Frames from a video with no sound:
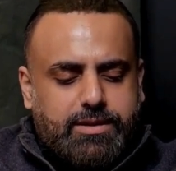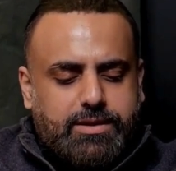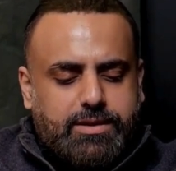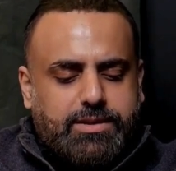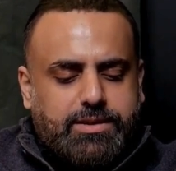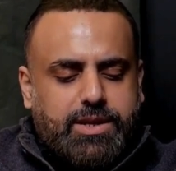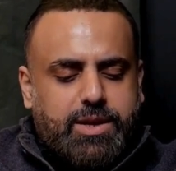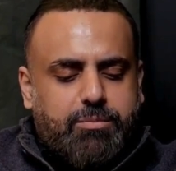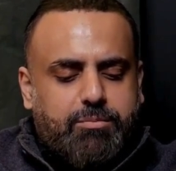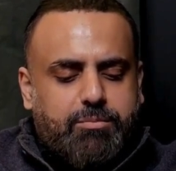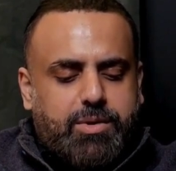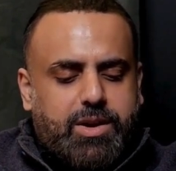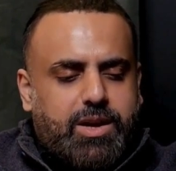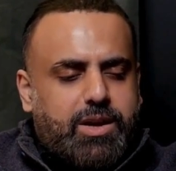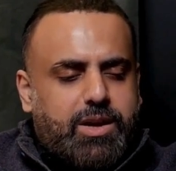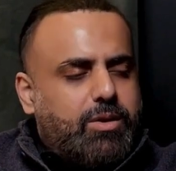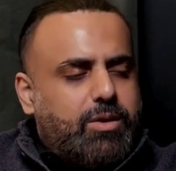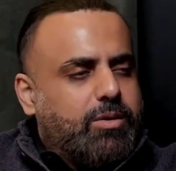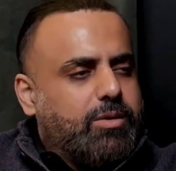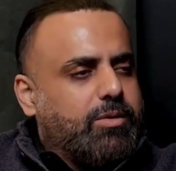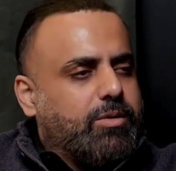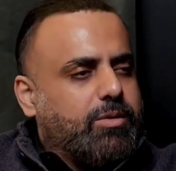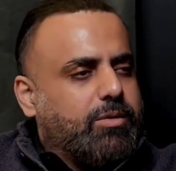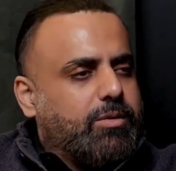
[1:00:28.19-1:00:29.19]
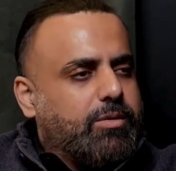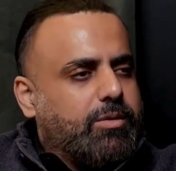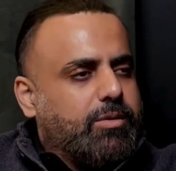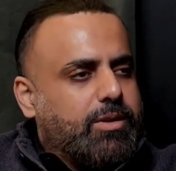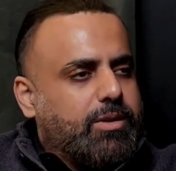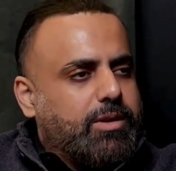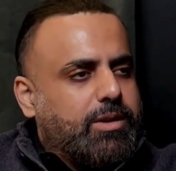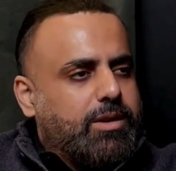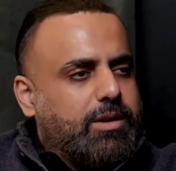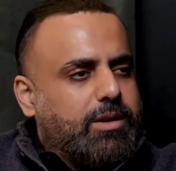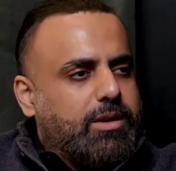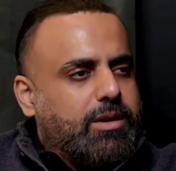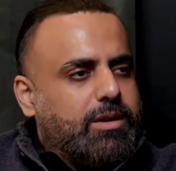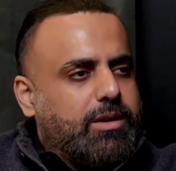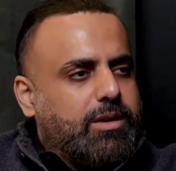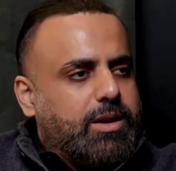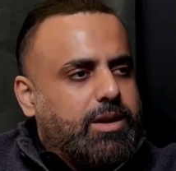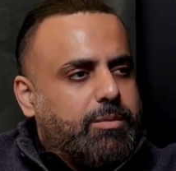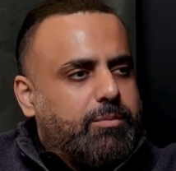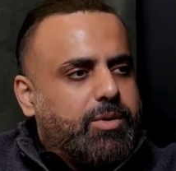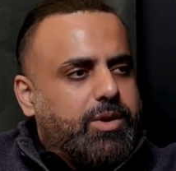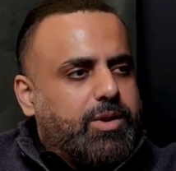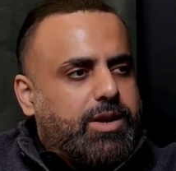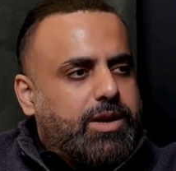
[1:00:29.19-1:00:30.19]
Syn Bio
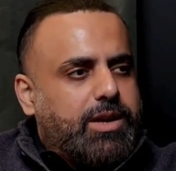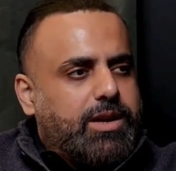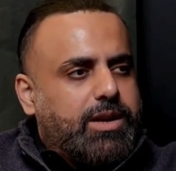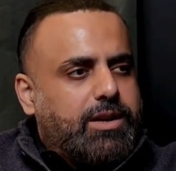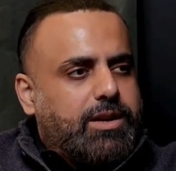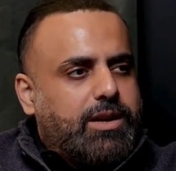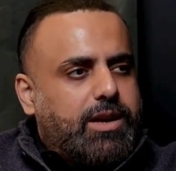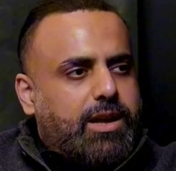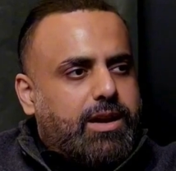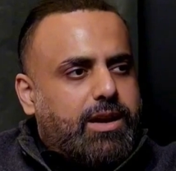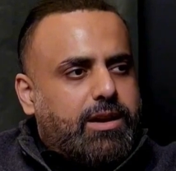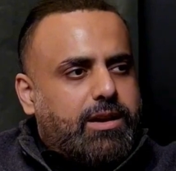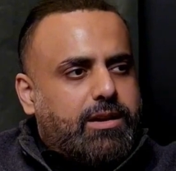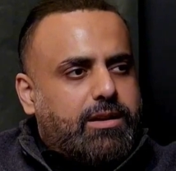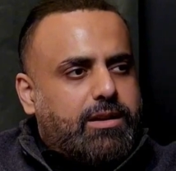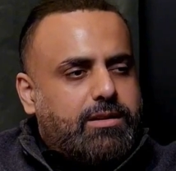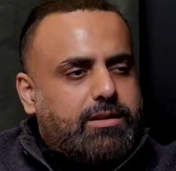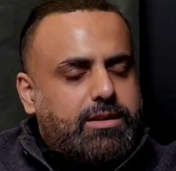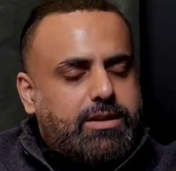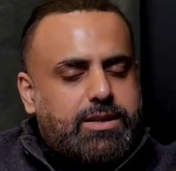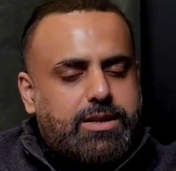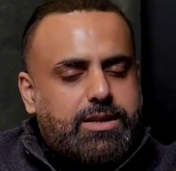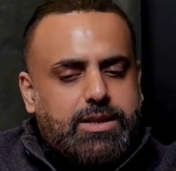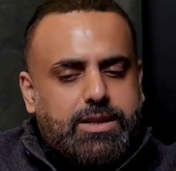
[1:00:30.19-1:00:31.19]
community in Canada?